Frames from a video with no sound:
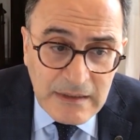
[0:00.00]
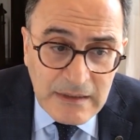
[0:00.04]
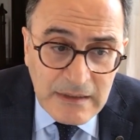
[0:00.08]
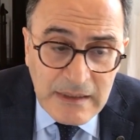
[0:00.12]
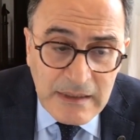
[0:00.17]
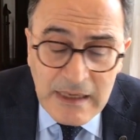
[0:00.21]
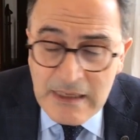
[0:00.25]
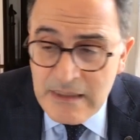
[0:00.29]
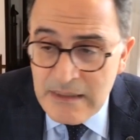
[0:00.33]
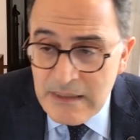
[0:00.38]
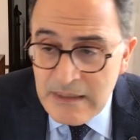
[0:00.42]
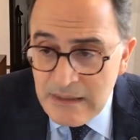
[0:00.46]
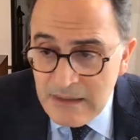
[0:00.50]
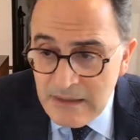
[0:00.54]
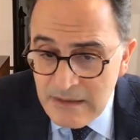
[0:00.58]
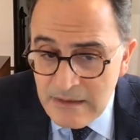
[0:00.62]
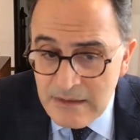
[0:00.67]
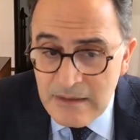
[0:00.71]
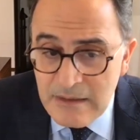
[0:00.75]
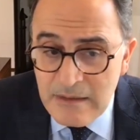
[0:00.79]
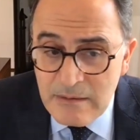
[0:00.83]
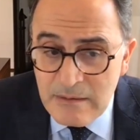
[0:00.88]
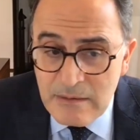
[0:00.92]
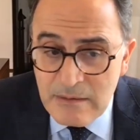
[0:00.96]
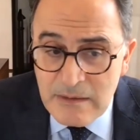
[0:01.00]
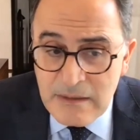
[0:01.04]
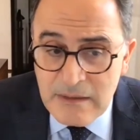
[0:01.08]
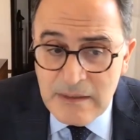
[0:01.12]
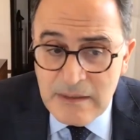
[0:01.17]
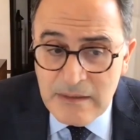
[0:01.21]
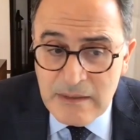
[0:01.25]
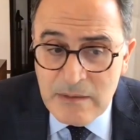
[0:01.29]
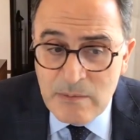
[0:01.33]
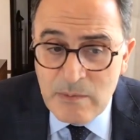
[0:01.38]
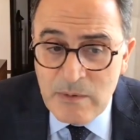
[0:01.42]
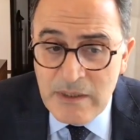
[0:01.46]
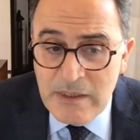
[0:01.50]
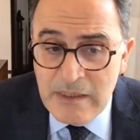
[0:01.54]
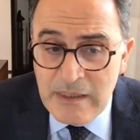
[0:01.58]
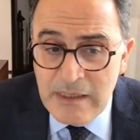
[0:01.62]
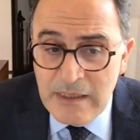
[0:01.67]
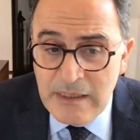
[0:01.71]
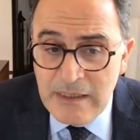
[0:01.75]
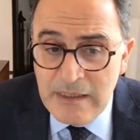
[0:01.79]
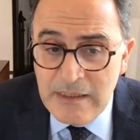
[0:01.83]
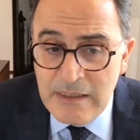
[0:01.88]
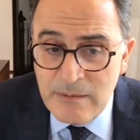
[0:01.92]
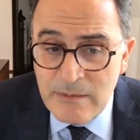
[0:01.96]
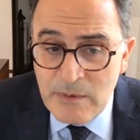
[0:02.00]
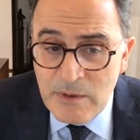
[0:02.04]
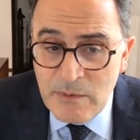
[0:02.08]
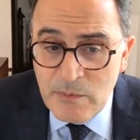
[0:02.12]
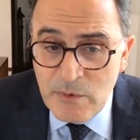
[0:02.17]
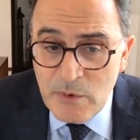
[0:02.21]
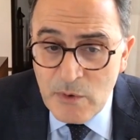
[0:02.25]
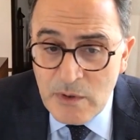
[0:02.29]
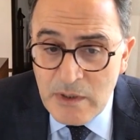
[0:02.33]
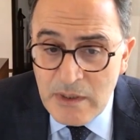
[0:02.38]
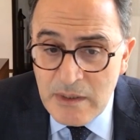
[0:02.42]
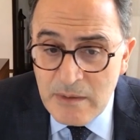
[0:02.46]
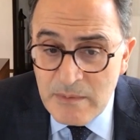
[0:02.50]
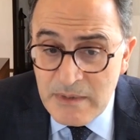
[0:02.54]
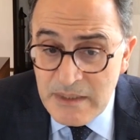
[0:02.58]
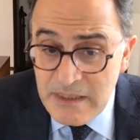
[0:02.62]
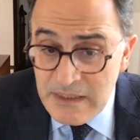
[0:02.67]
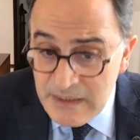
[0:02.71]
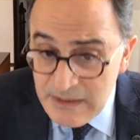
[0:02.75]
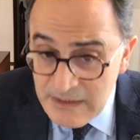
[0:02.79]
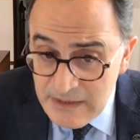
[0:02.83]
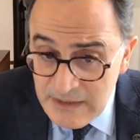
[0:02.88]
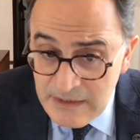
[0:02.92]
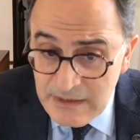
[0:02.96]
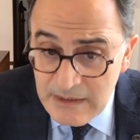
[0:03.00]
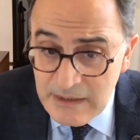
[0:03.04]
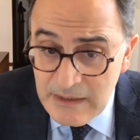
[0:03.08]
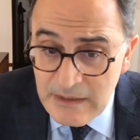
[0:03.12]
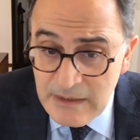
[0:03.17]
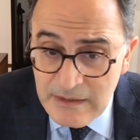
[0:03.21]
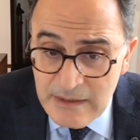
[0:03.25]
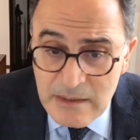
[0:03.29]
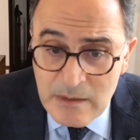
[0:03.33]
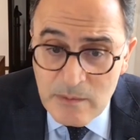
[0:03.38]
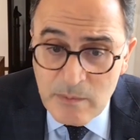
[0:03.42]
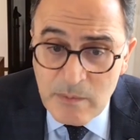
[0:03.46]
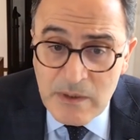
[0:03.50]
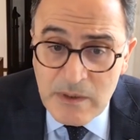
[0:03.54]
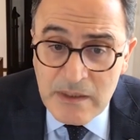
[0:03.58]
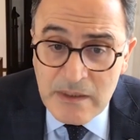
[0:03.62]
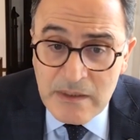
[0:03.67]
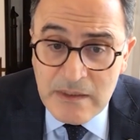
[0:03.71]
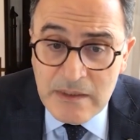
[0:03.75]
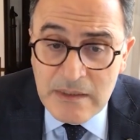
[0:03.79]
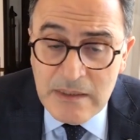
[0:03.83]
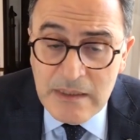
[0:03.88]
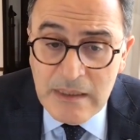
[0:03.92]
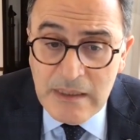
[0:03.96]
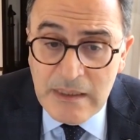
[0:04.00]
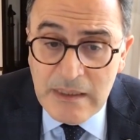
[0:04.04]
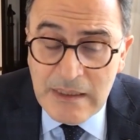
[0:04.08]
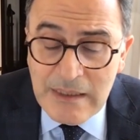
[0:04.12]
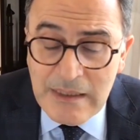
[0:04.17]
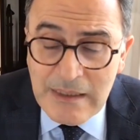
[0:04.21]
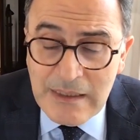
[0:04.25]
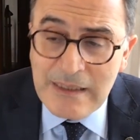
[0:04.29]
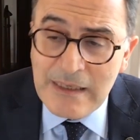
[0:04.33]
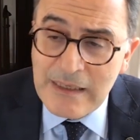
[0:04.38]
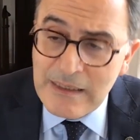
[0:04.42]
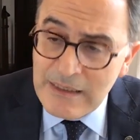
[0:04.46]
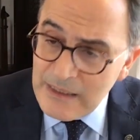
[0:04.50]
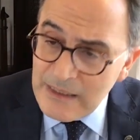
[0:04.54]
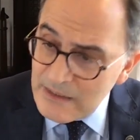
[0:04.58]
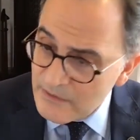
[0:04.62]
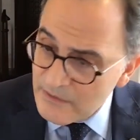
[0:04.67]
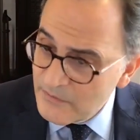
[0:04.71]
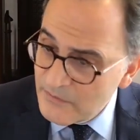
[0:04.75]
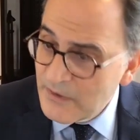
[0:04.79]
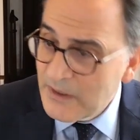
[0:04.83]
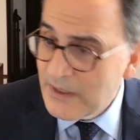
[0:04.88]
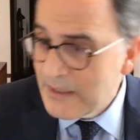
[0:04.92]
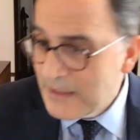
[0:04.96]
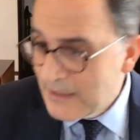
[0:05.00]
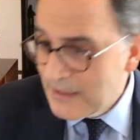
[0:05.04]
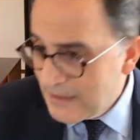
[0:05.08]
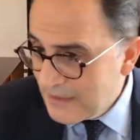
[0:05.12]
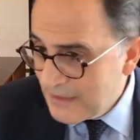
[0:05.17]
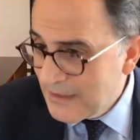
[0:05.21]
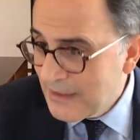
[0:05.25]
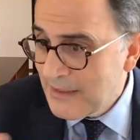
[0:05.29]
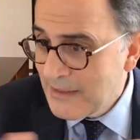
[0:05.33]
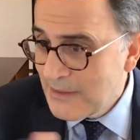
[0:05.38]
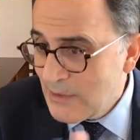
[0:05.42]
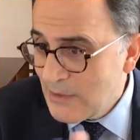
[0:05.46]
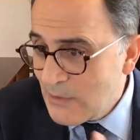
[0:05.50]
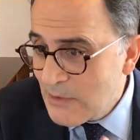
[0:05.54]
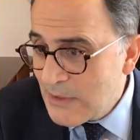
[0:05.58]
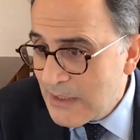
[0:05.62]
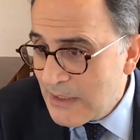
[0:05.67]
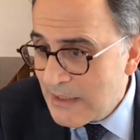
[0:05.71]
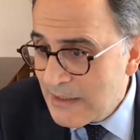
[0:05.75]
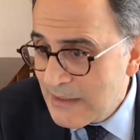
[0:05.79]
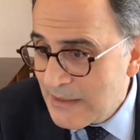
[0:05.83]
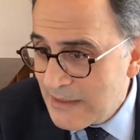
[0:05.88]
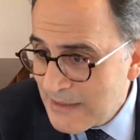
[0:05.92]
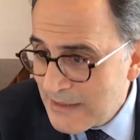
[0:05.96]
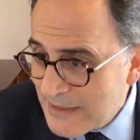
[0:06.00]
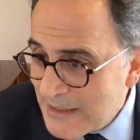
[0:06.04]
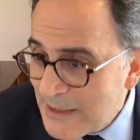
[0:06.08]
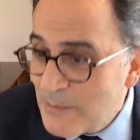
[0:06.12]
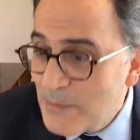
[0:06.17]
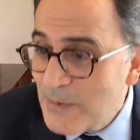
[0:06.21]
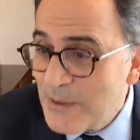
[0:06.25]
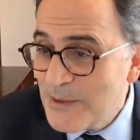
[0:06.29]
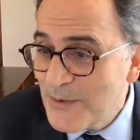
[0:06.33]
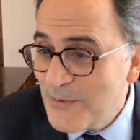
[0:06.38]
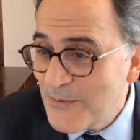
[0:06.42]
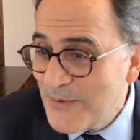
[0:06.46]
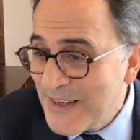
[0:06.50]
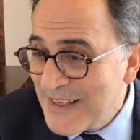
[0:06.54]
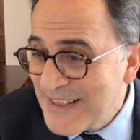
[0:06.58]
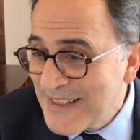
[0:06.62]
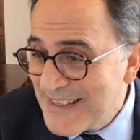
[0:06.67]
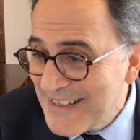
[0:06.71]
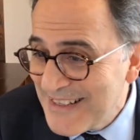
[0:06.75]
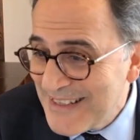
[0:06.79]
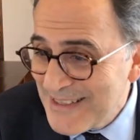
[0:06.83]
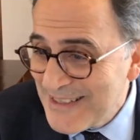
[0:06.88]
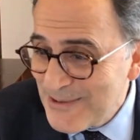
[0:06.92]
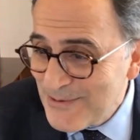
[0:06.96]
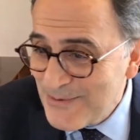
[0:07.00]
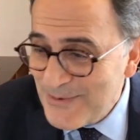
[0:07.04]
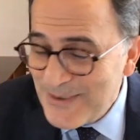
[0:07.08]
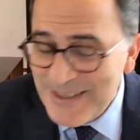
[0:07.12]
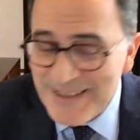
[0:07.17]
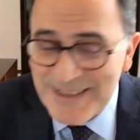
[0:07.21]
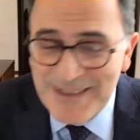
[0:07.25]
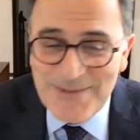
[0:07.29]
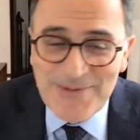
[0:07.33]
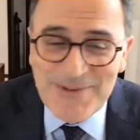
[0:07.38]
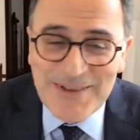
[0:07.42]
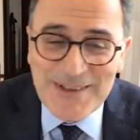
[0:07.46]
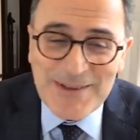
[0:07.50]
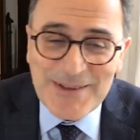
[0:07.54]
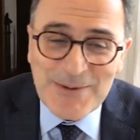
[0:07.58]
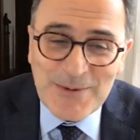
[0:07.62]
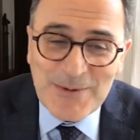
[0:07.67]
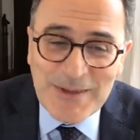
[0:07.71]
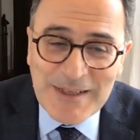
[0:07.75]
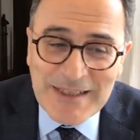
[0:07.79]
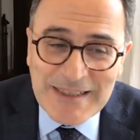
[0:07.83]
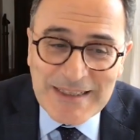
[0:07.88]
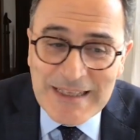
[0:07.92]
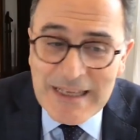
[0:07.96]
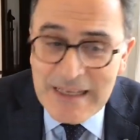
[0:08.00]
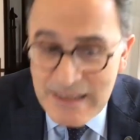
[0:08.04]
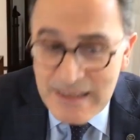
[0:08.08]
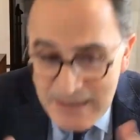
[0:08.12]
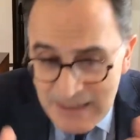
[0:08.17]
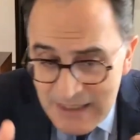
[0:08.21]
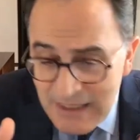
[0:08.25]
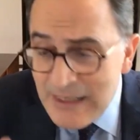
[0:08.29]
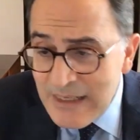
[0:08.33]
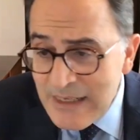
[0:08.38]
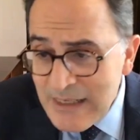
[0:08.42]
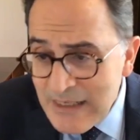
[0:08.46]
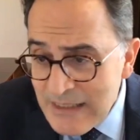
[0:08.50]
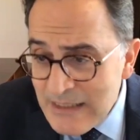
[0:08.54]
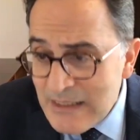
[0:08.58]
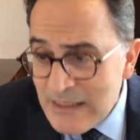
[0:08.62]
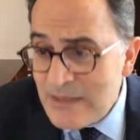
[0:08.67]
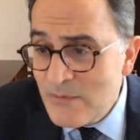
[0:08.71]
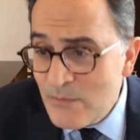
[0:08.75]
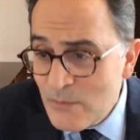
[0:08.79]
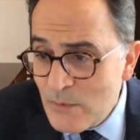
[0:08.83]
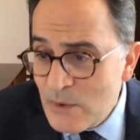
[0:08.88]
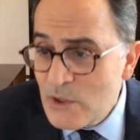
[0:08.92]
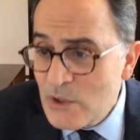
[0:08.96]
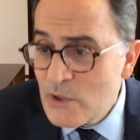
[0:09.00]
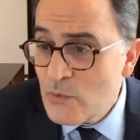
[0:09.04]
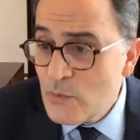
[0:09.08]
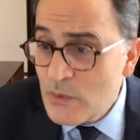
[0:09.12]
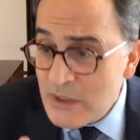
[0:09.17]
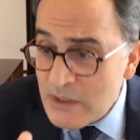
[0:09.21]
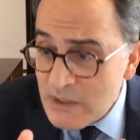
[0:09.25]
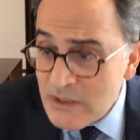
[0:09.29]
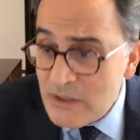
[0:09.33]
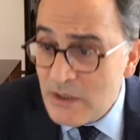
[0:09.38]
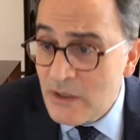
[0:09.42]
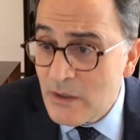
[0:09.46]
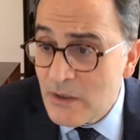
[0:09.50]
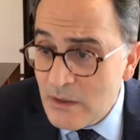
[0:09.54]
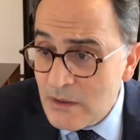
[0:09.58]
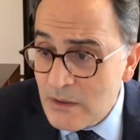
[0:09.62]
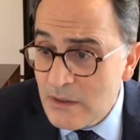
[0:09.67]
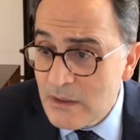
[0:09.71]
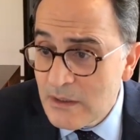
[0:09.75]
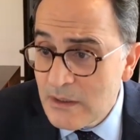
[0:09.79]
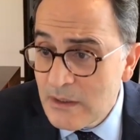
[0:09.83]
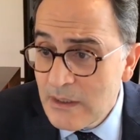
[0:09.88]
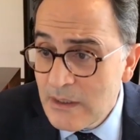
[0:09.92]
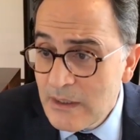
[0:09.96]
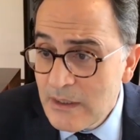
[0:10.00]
enhancing interdisciplinary academic programs in critical disciplines, and identifying, as you said, steeples of excellence, what I refer to as the areas in which we're strong,